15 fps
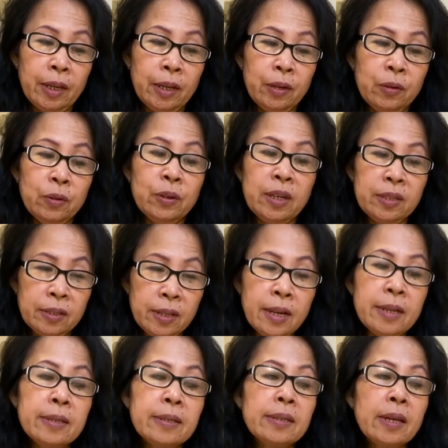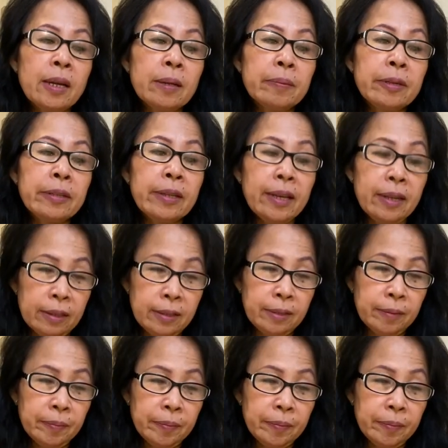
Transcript: or a sliced almond nuts,